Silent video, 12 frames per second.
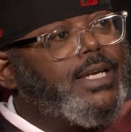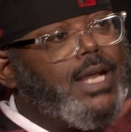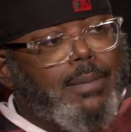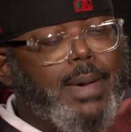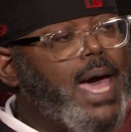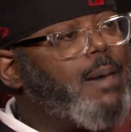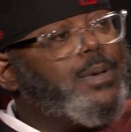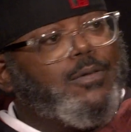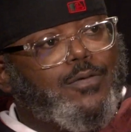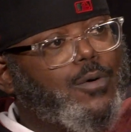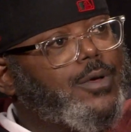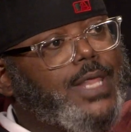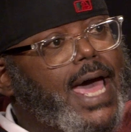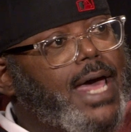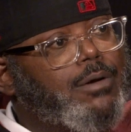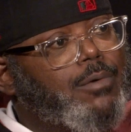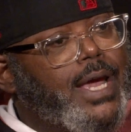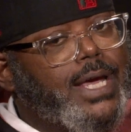And I'm happy for that,
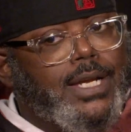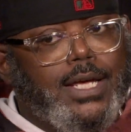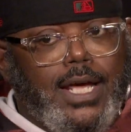right?